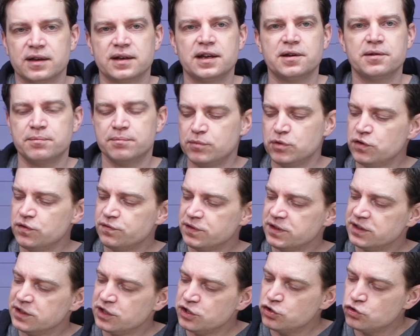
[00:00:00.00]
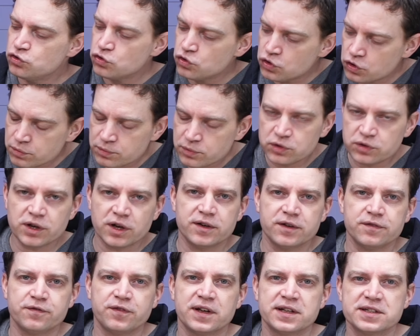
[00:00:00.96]
Now, moving the normal
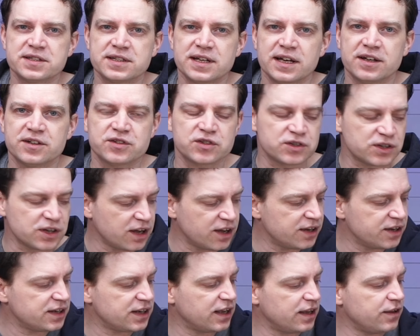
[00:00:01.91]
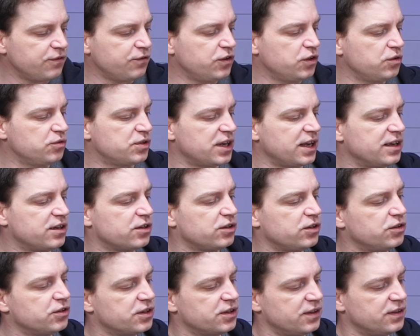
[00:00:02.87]
kind of fan set aside, if you take a
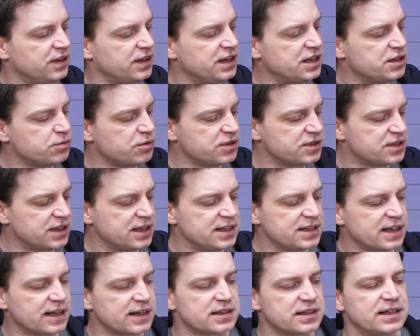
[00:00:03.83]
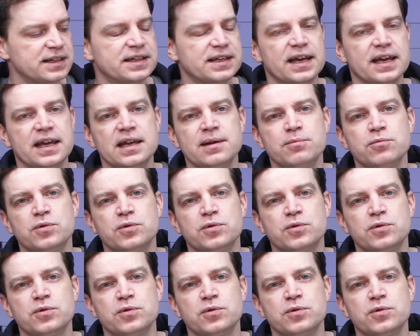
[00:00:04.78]
look at these ones, these actually came